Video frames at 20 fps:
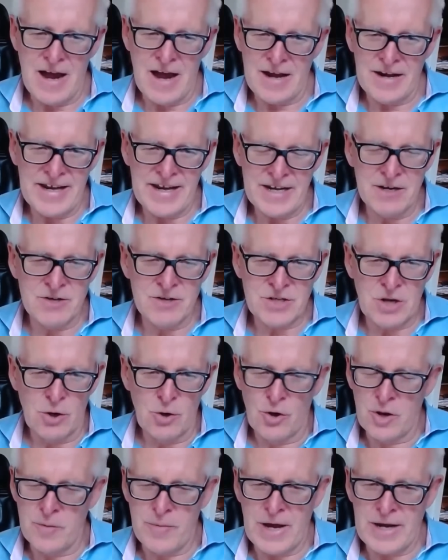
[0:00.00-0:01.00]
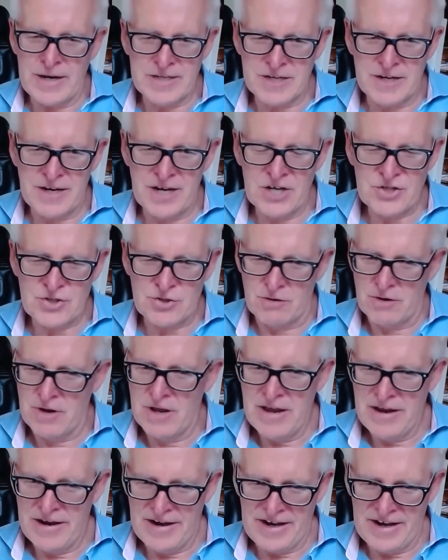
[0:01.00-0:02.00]
and he knows a lot about international.
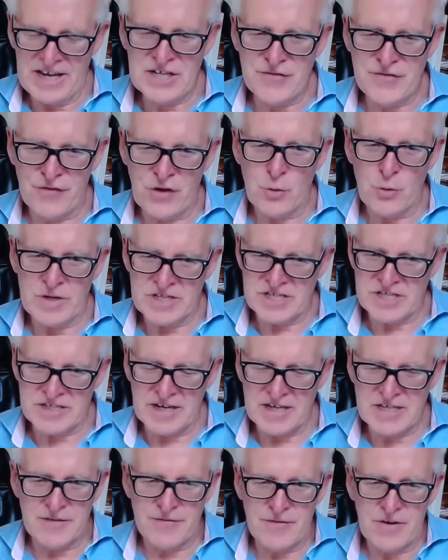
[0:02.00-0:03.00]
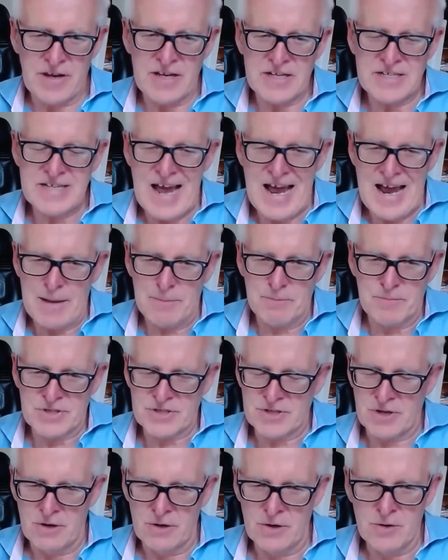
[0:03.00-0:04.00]
And his view instinctively is
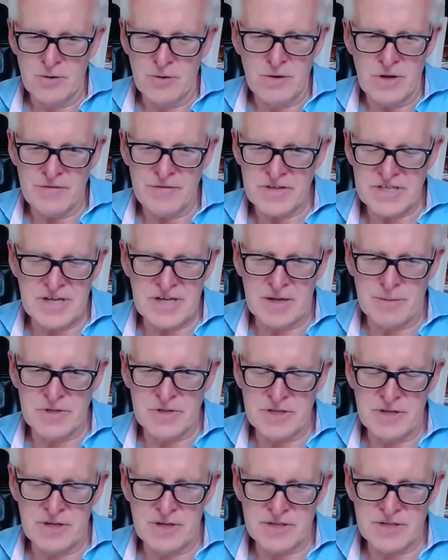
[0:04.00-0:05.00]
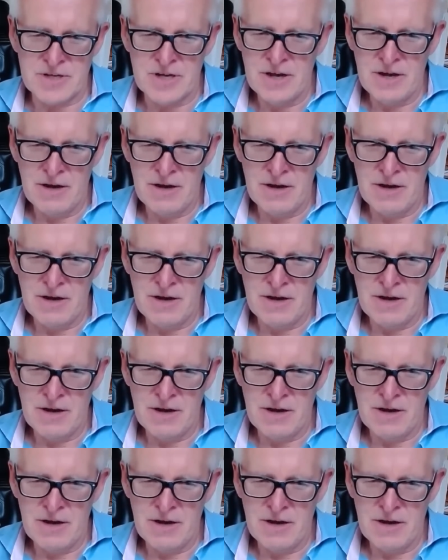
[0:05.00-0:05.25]
absolutely the same as this.